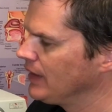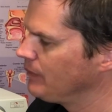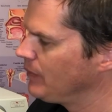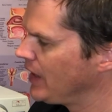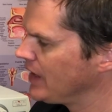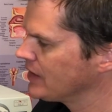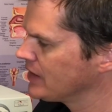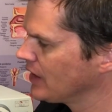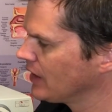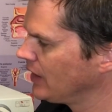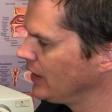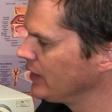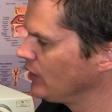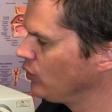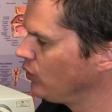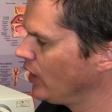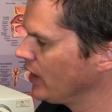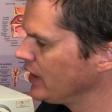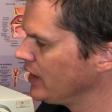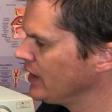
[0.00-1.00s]
Basically,
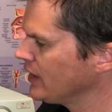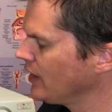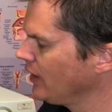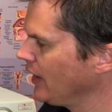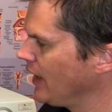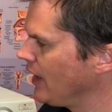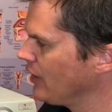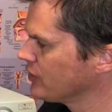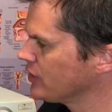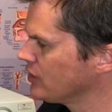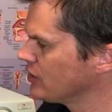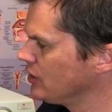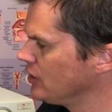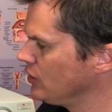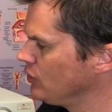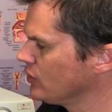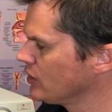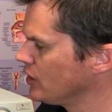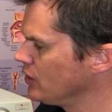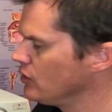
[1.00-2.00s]
what it allows us to
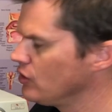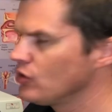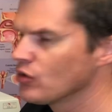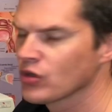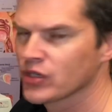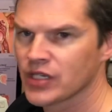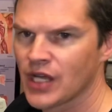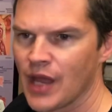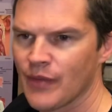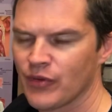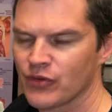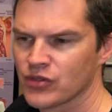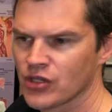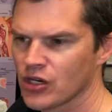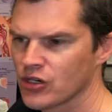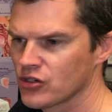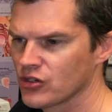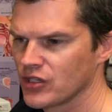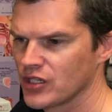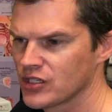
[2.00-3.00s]
do is a newer type of
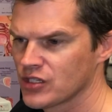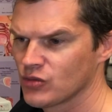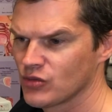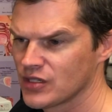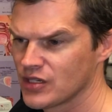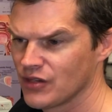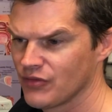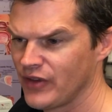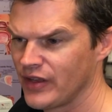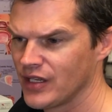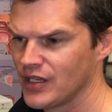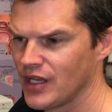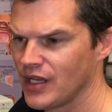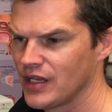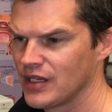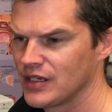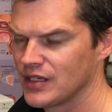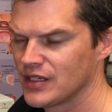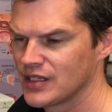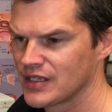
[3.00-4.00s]
surgery. And this was de
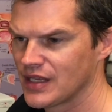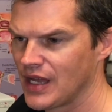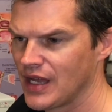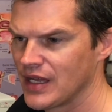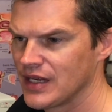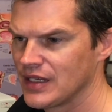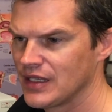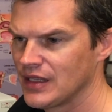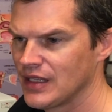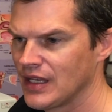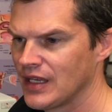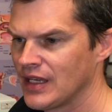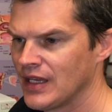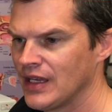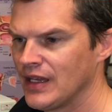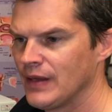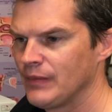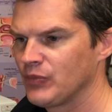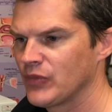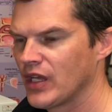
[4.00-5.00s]
uh, designed in the,
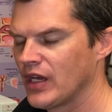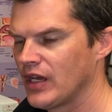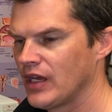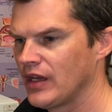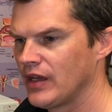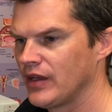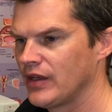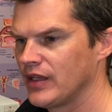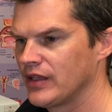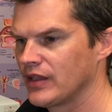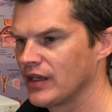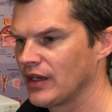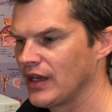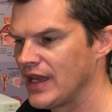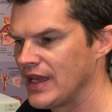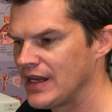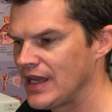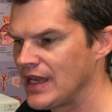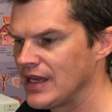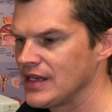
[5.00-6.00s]
uh, in the
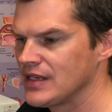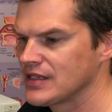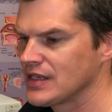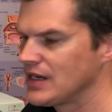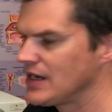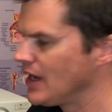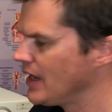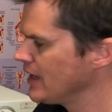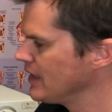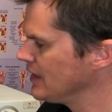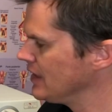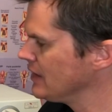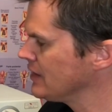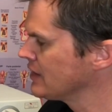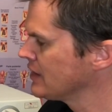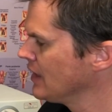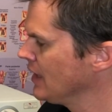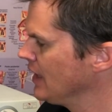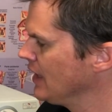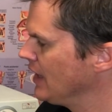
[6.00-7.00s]
late 80s and 90s.